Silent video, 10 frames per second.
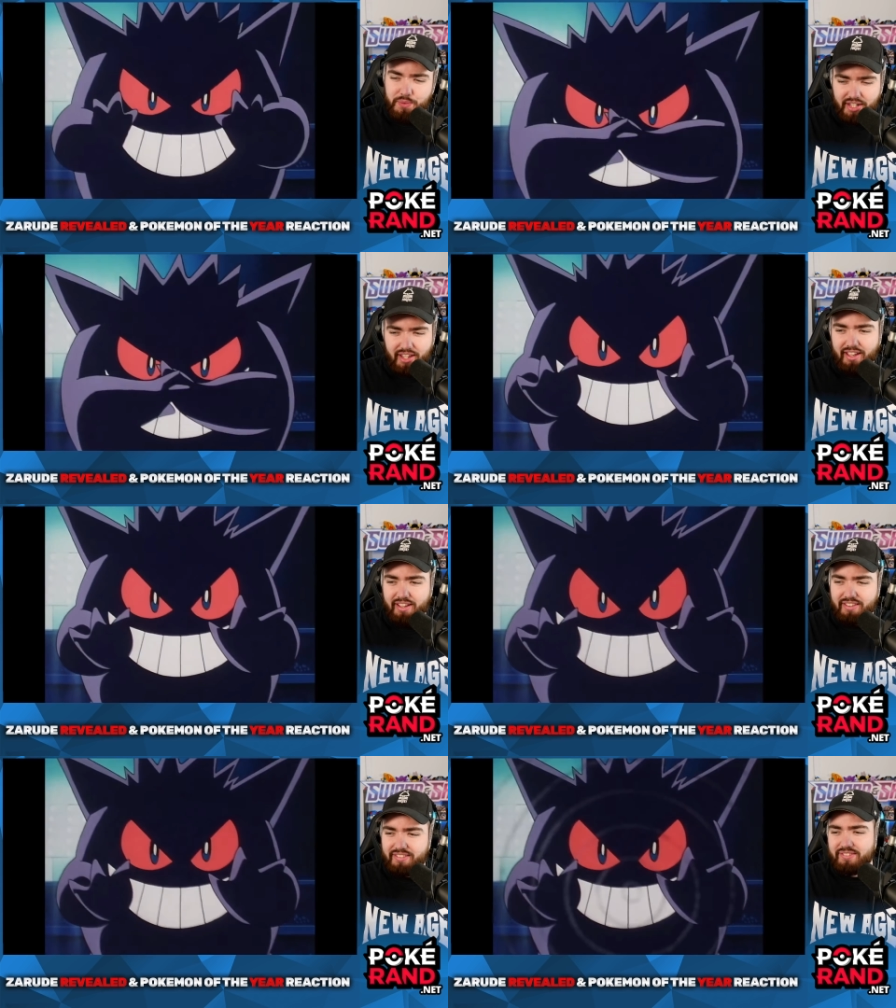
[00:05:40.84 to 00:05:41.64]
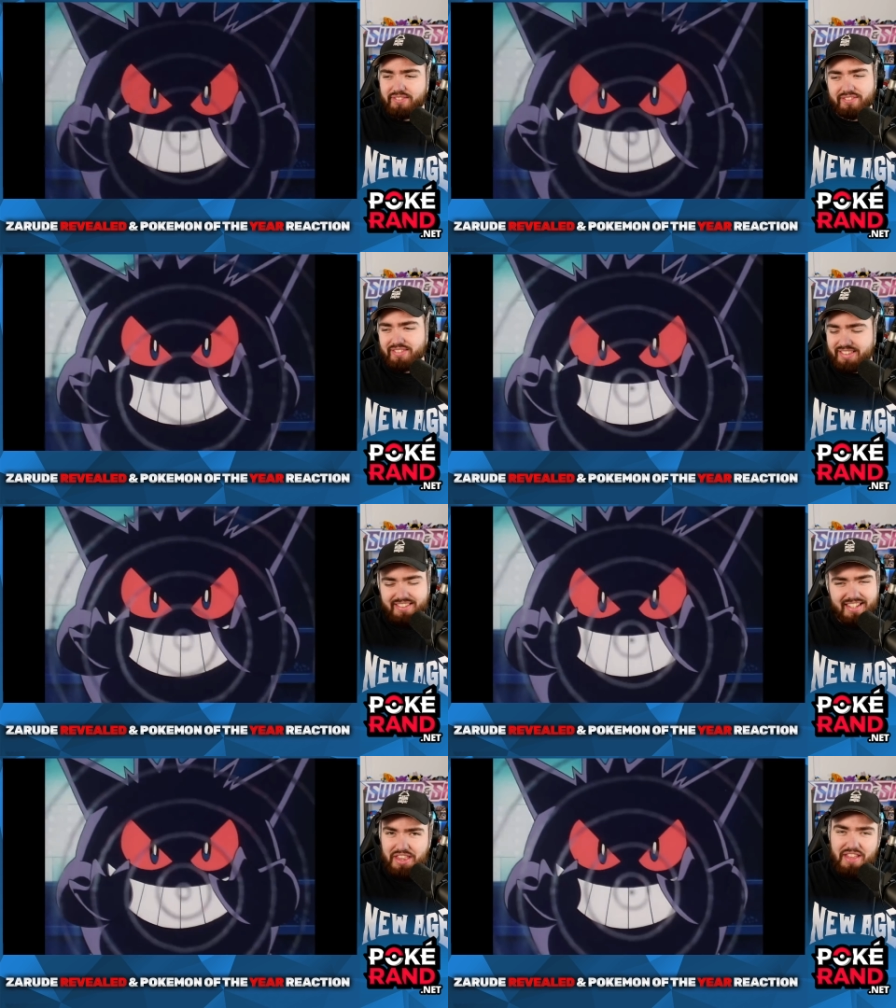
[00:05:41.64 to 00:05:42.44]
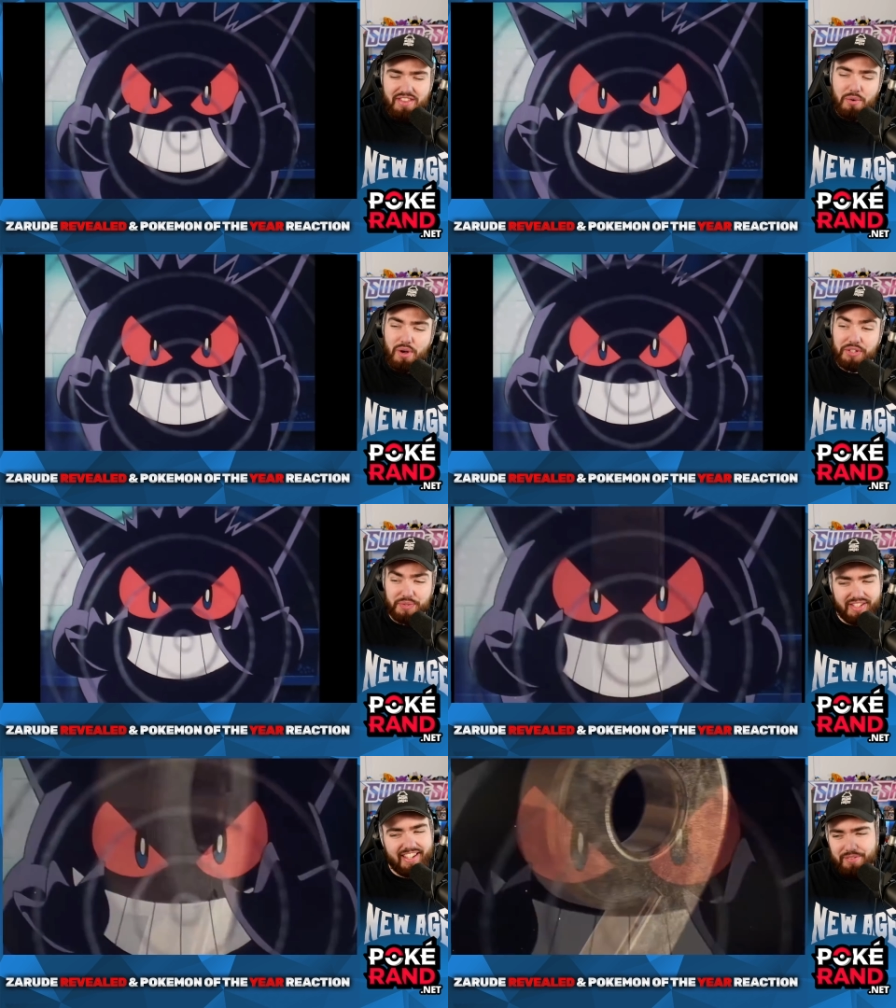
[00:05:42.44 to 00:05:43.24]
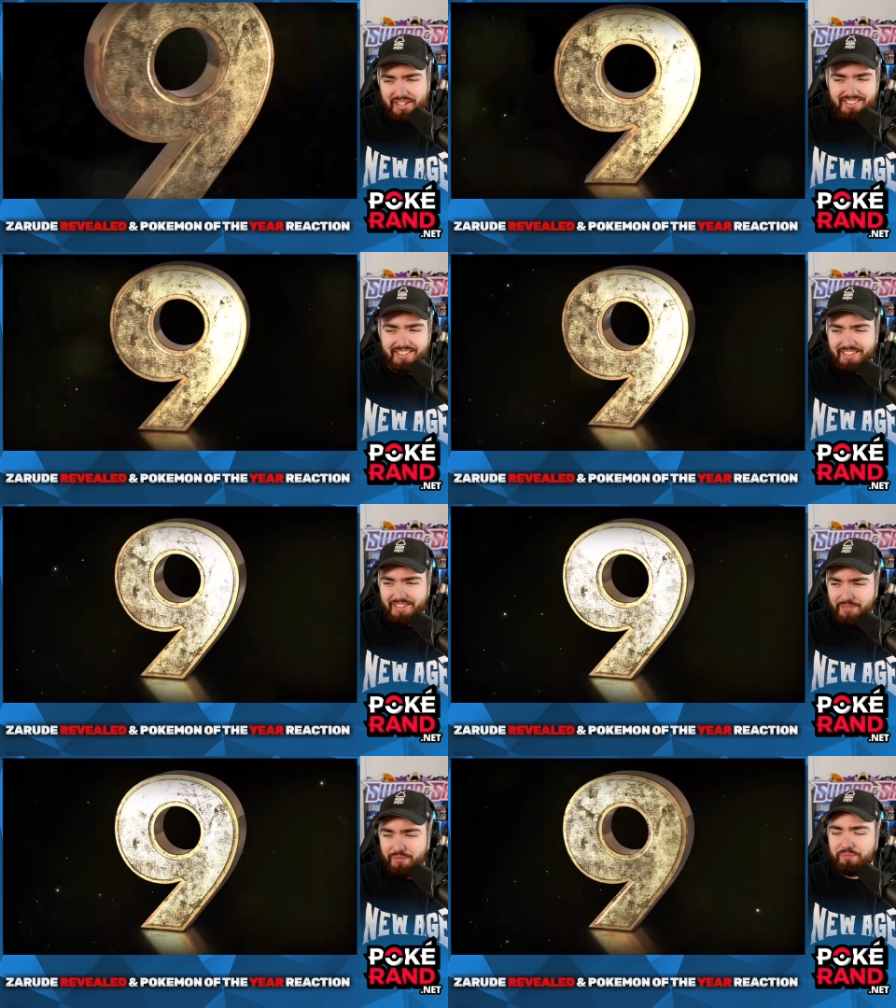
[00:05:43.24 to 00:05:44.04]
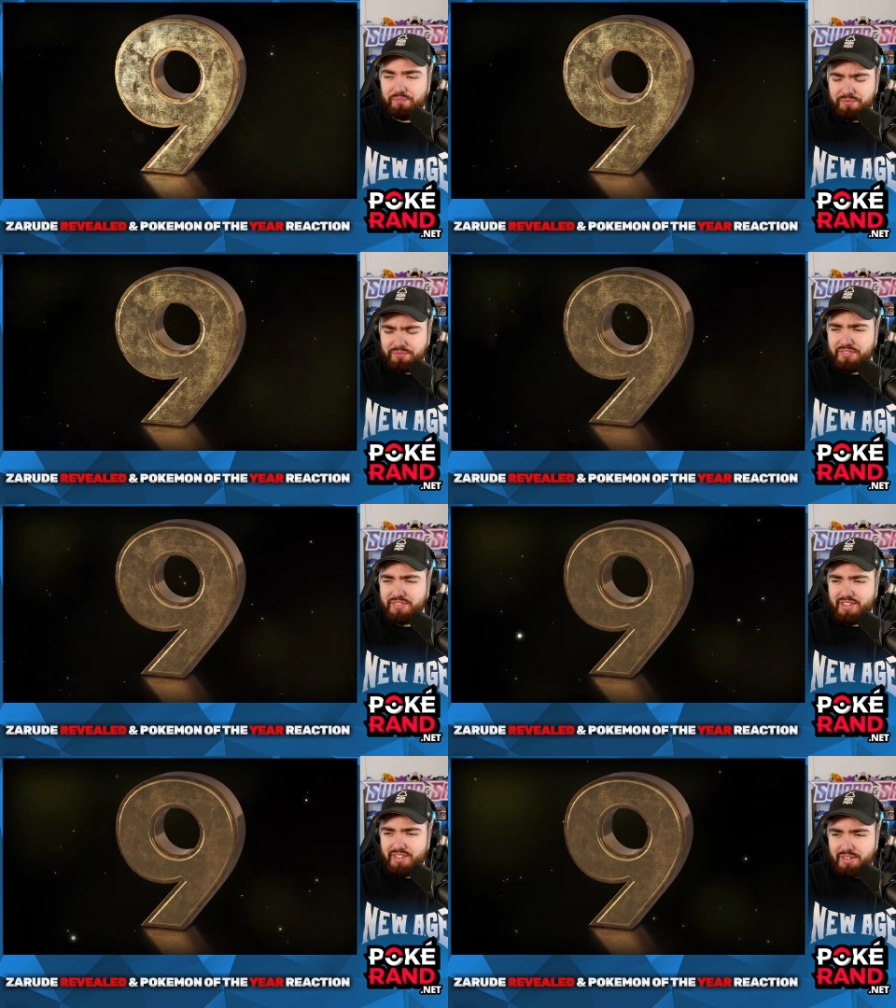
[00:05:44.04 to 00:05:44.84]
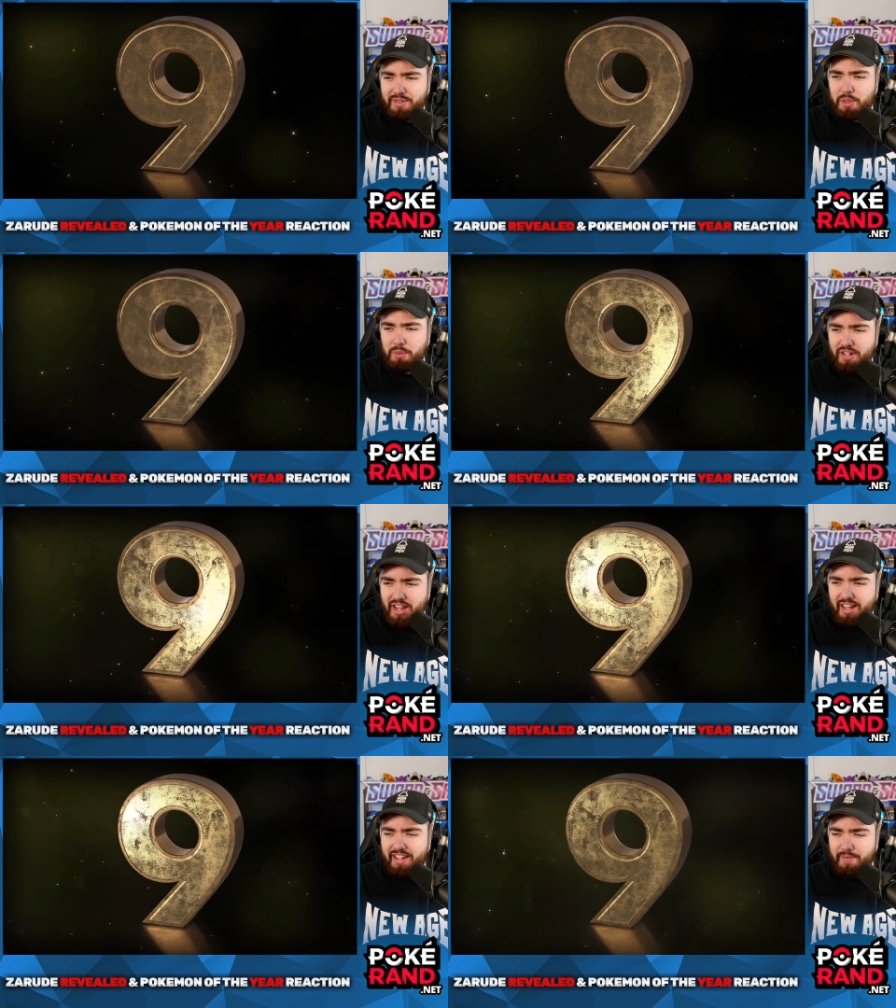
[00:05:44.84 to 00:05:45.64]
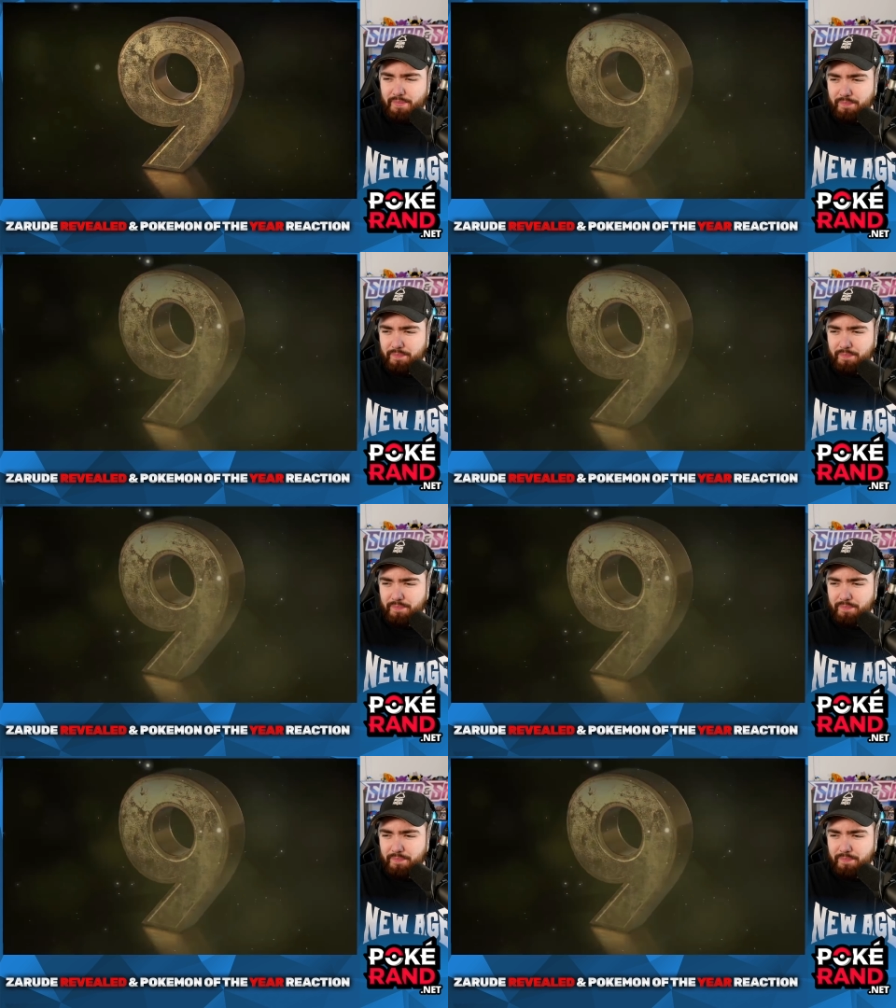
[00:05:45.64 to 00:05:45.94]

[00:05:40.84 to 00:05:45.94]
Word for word: We're going to get... I, don't know what else we're going to get, but let's see. Number nine.